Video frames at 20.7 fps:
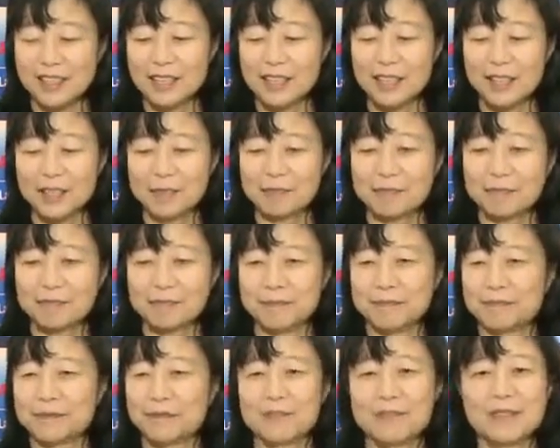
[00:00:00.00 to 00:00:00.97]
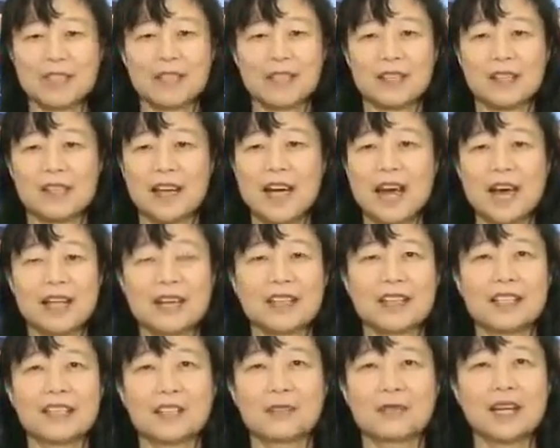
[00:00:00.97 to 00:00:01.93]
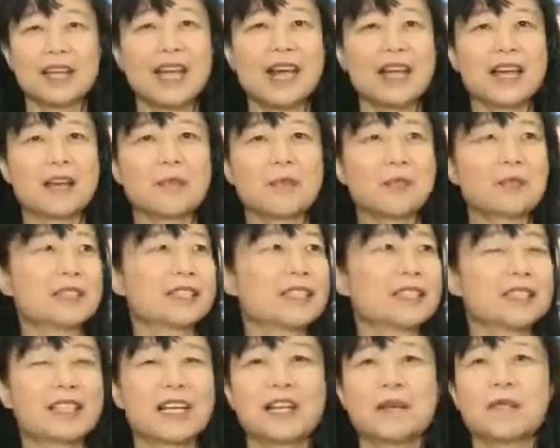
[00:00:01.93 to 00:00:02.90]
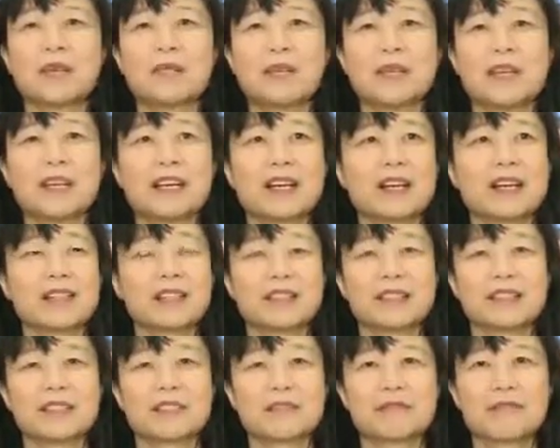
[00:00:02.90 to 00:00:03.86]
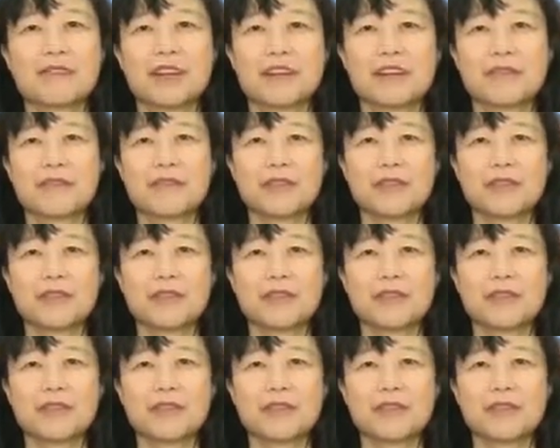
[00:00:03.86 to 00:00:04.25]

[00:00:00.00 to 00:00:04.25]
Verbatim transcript: Um, they're highly reliable and stable because there are very